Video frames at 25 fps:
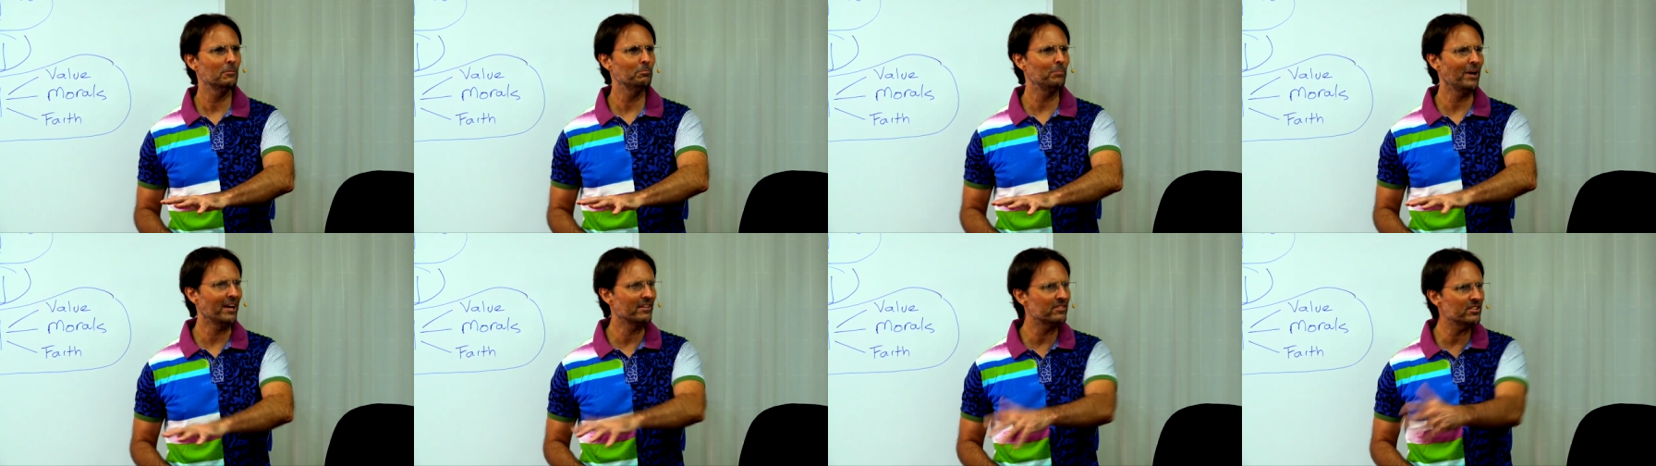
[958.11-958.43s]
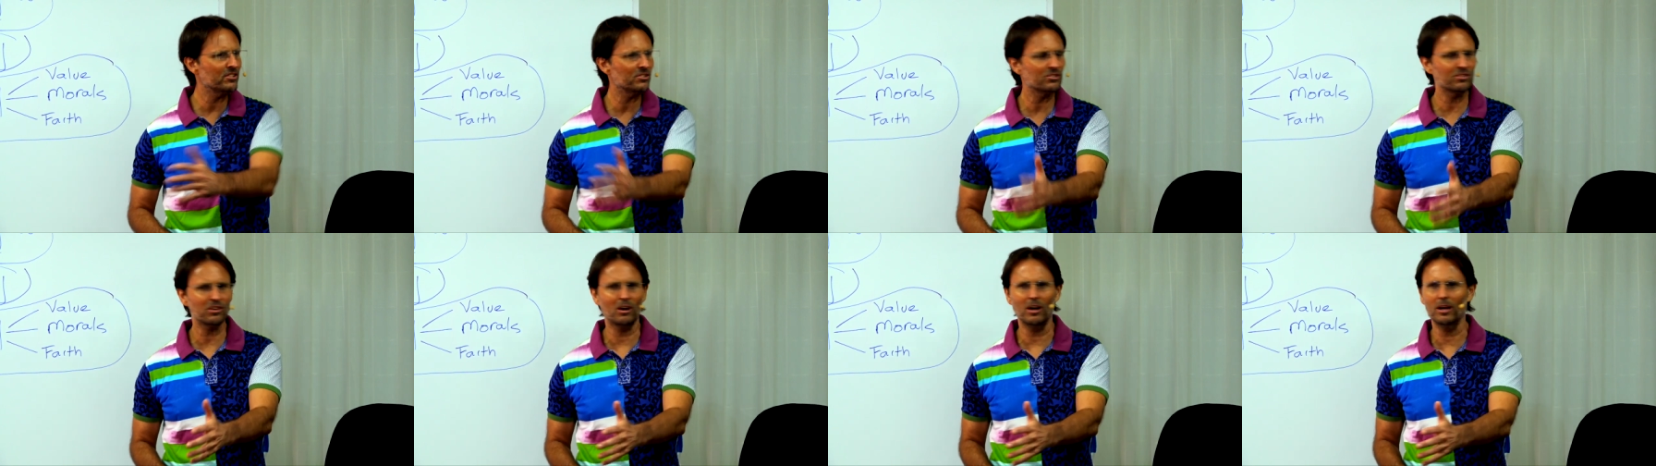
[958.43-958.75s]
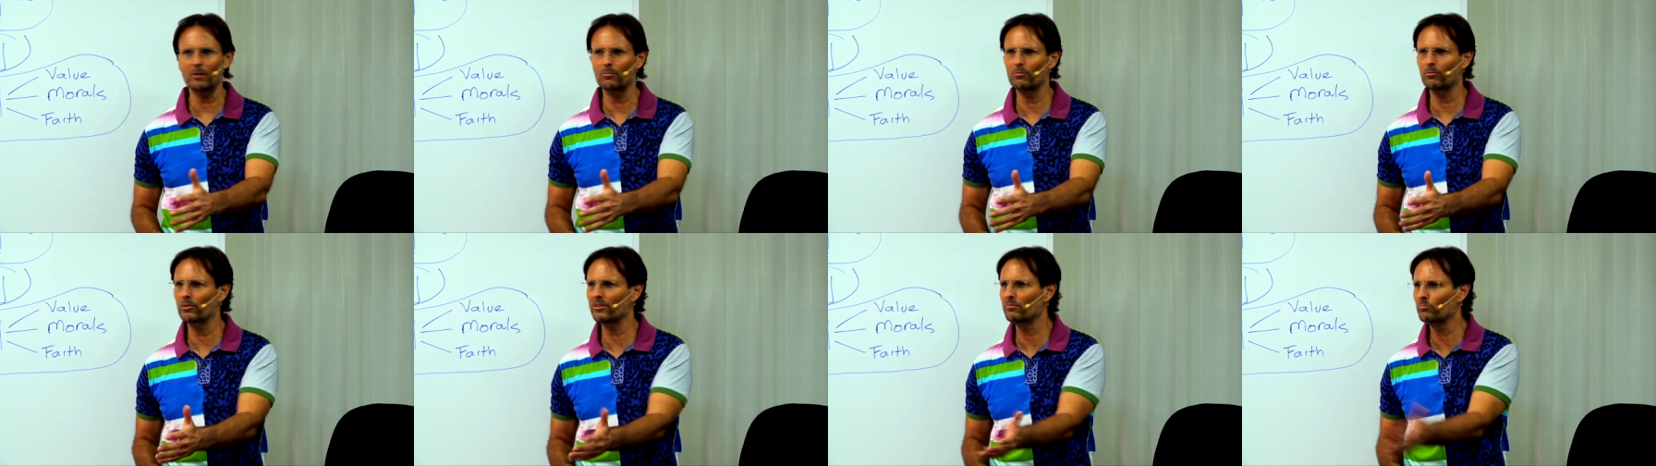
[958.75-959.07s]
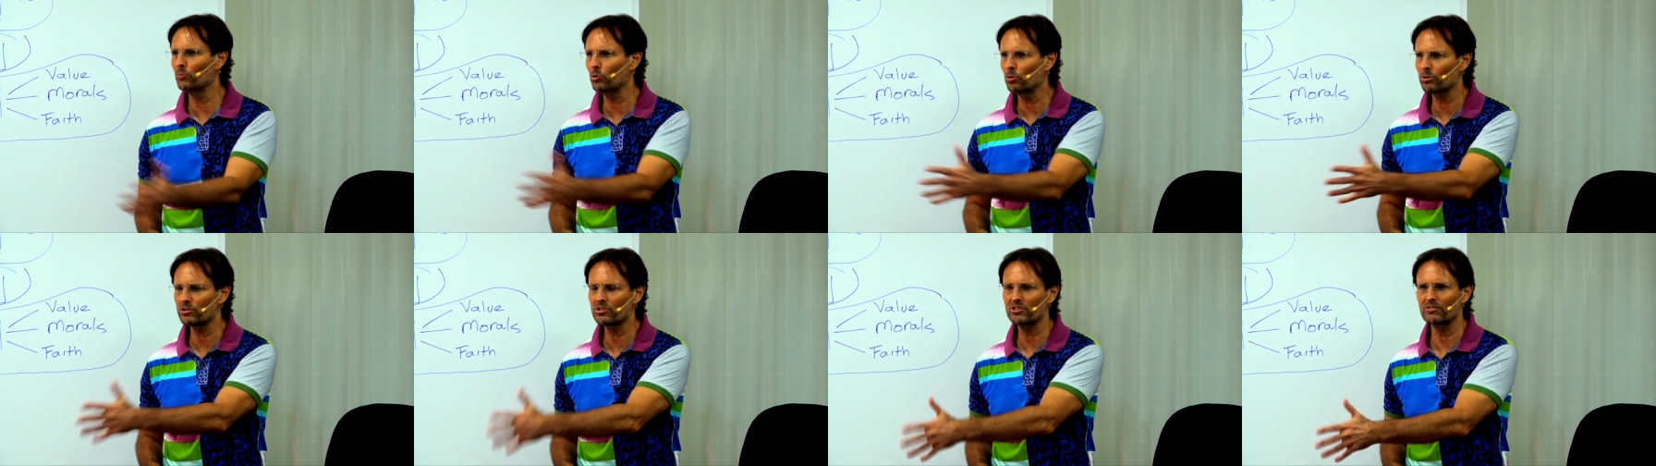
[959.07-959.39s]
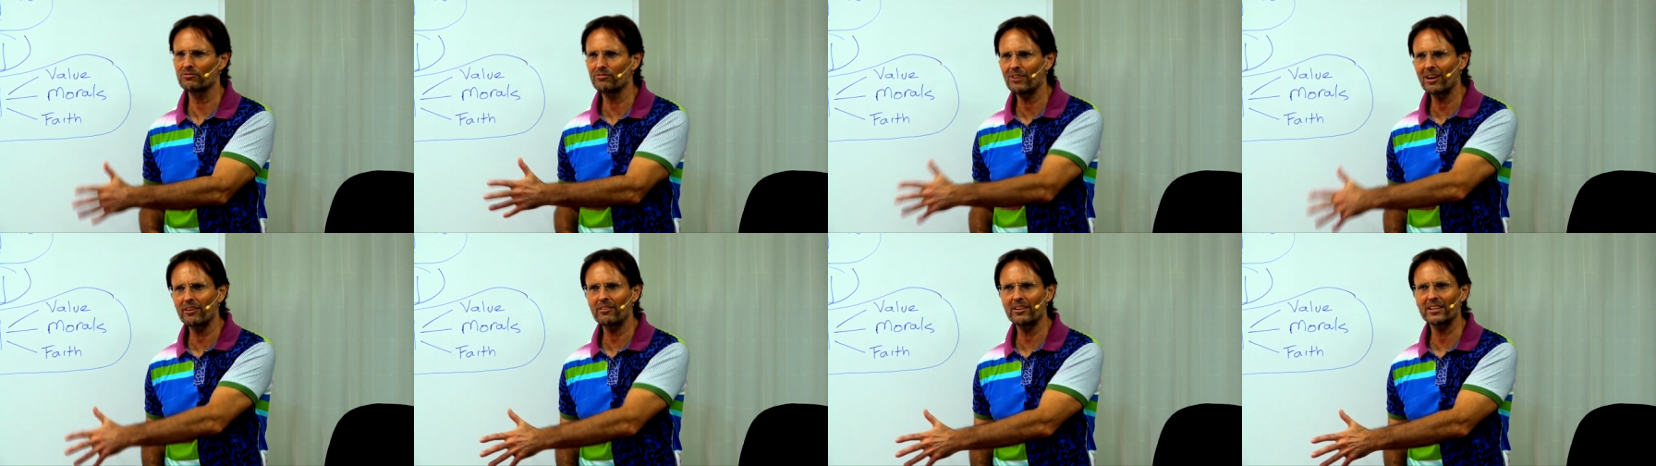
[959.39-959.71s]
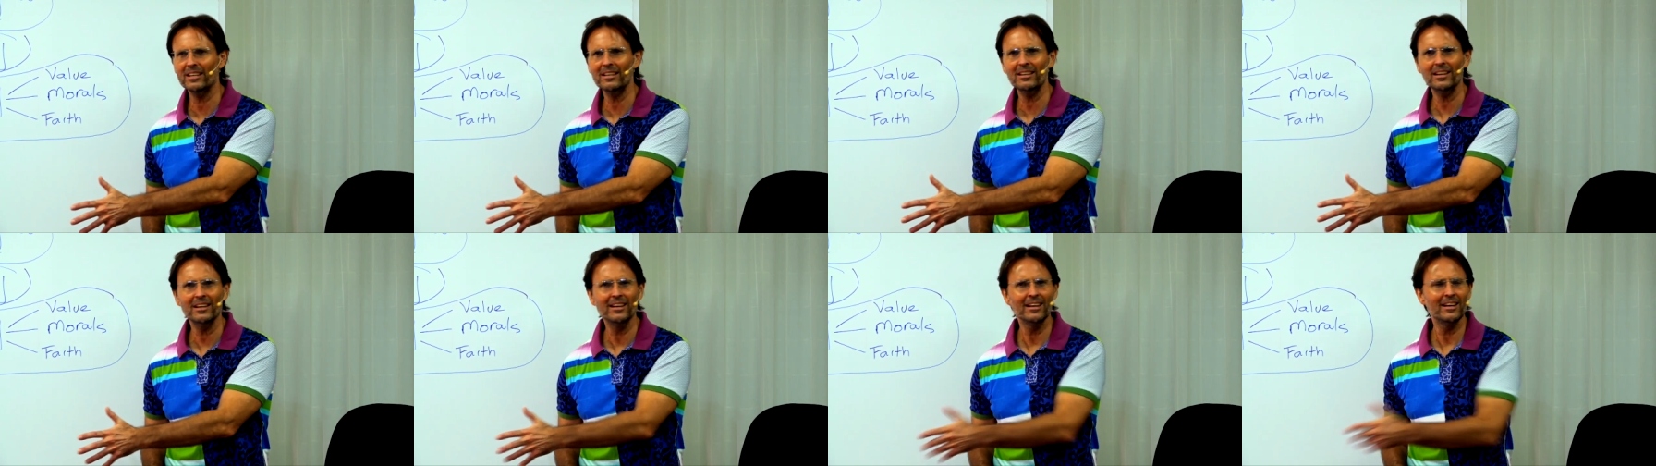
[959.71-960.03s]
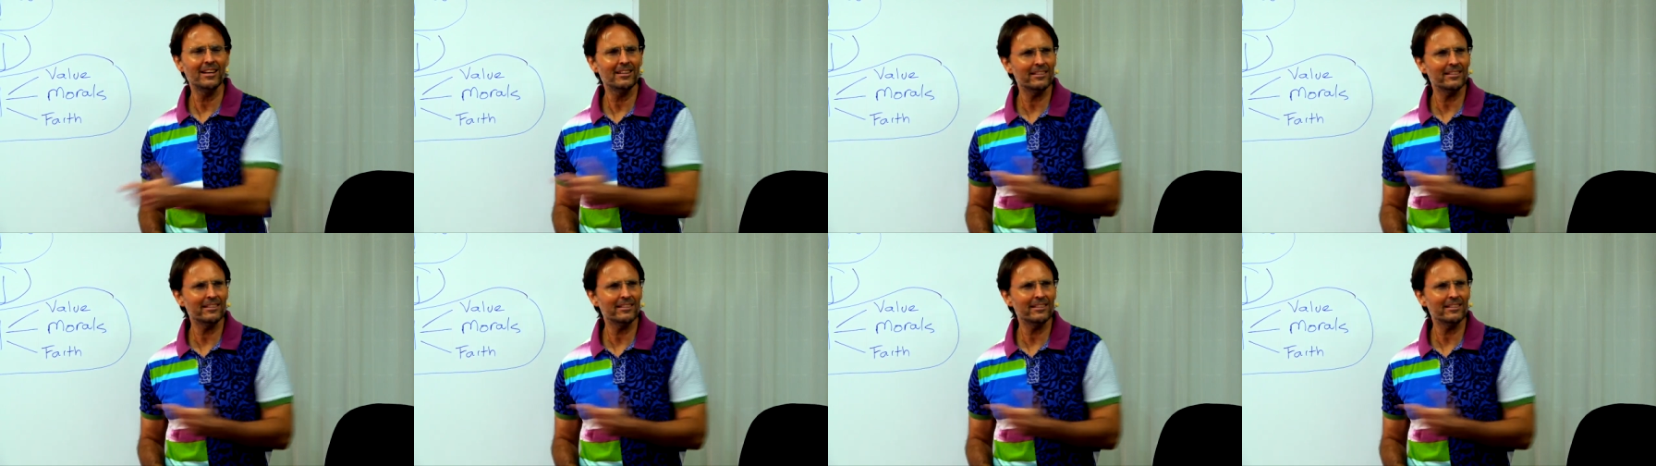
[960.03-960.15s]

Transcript: but this time with more severity,